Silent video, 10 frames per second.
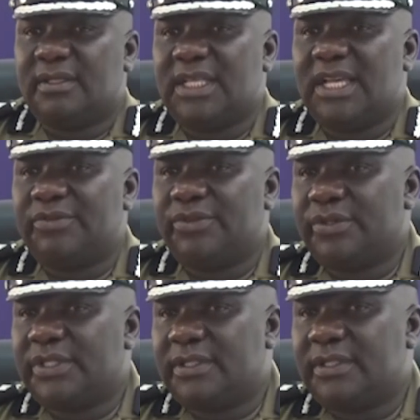They have not
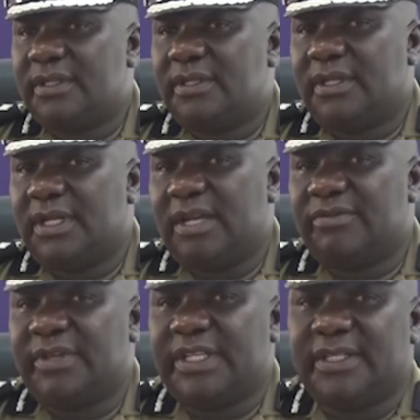
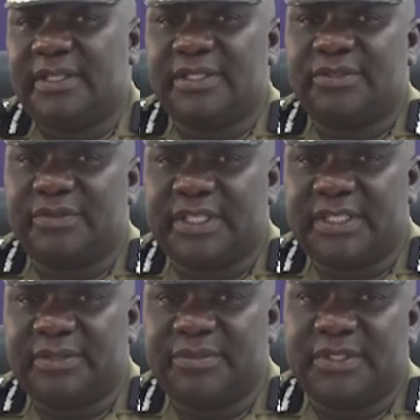availed these
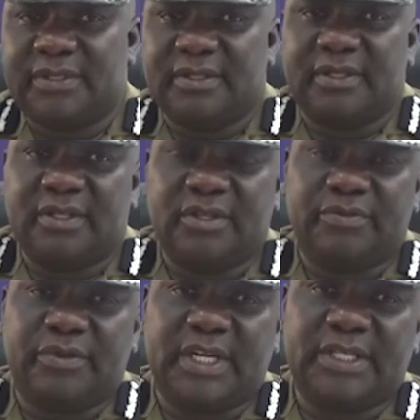victims
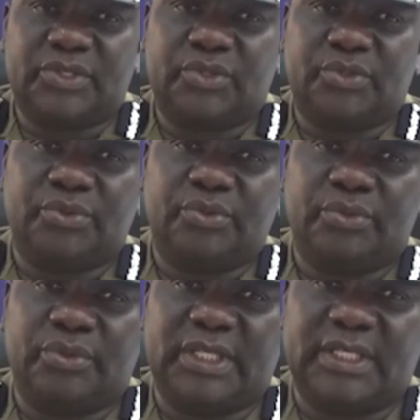for us
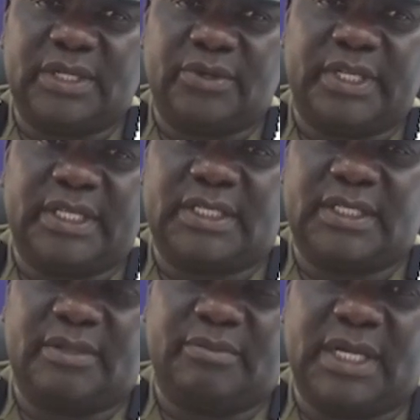to interrogate them